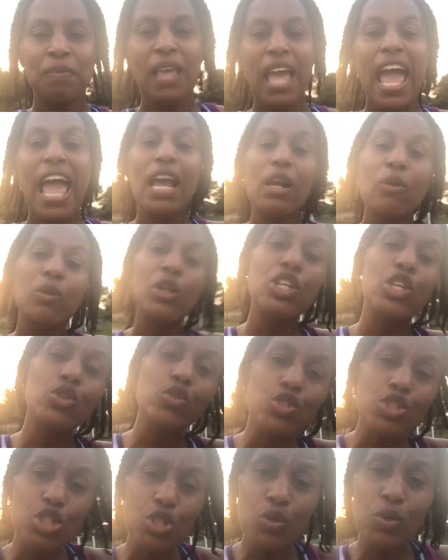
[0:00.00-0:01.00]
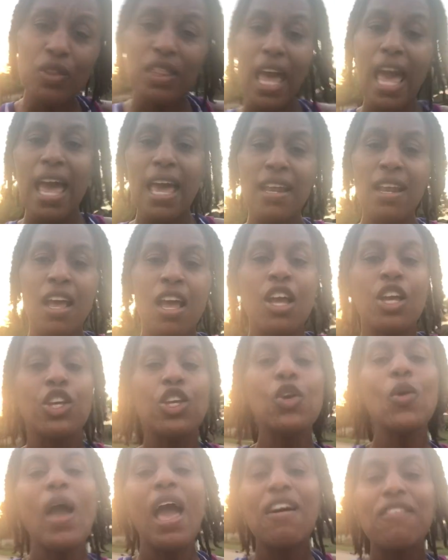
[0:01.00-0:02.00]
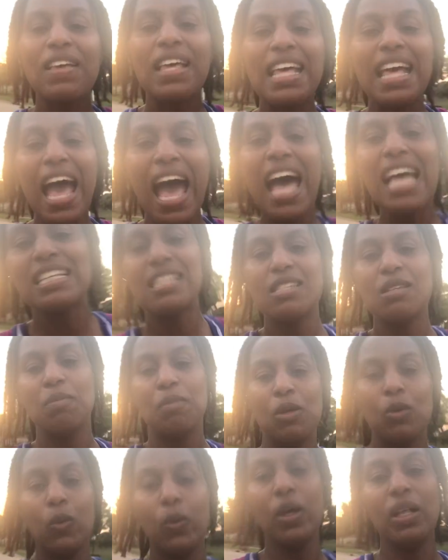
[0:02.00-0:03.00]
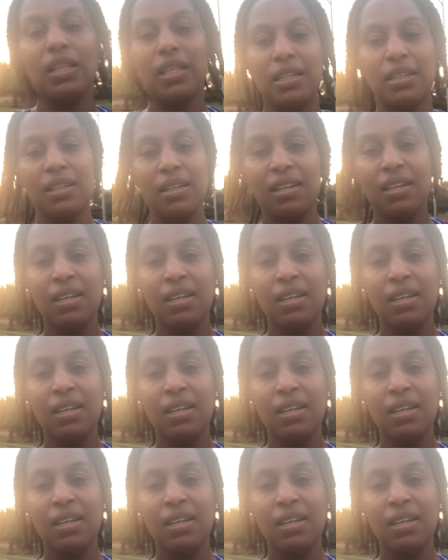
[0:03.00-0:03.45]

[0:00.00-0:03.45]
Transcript: And when you do that, you have got to be willing